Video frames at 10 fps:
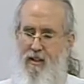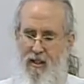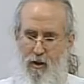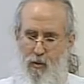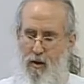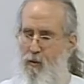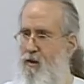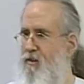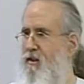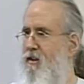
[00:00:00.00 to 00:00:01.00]
Like where
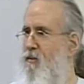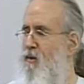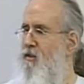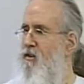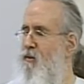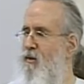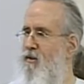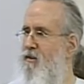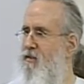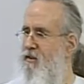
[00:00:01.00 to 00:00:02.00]
where the where the
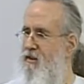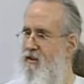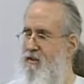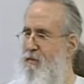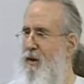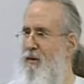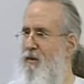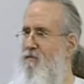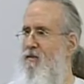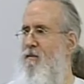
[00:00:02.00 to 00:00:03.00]
order in the tomato
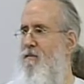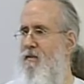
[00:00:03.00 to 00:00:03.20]
come from?